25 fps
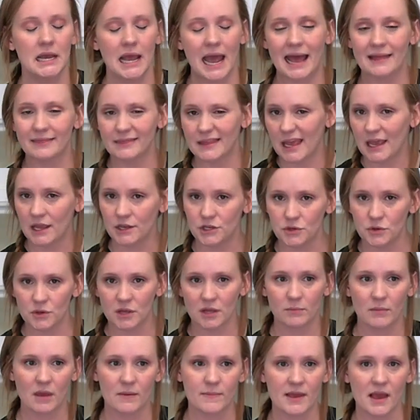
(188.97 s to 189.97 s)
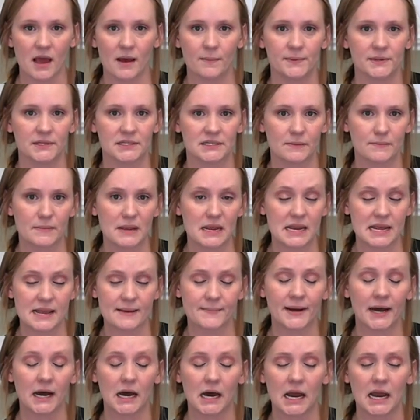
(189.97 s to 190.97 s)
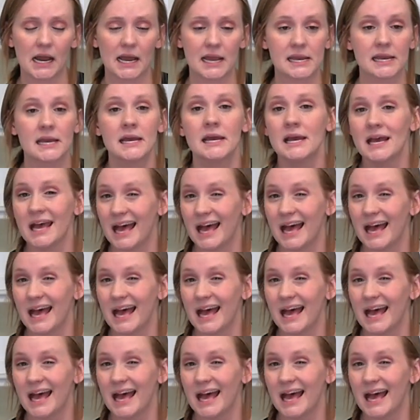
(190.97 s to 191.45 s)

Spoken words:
At the end, you can maybe up it to medium high.